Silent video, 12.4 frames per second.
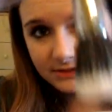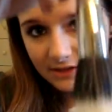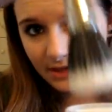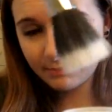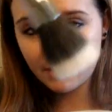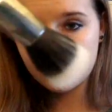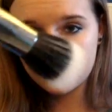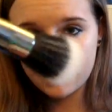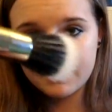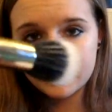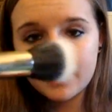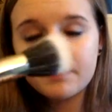Do you see that powder
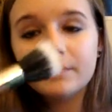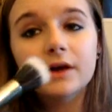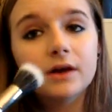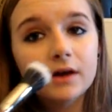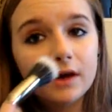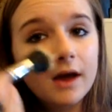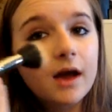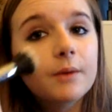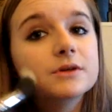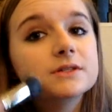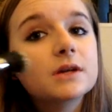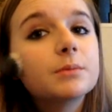coming up?
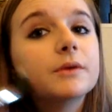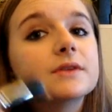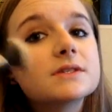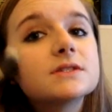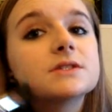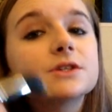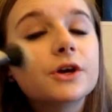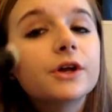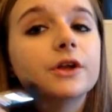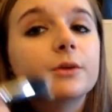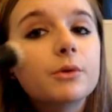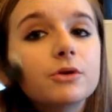And we're just going to put this in
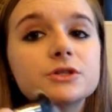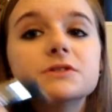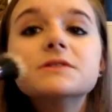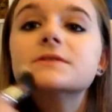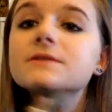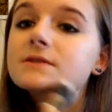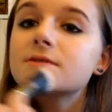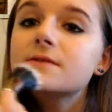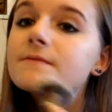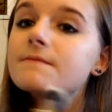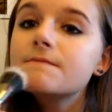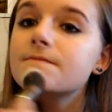circular motions.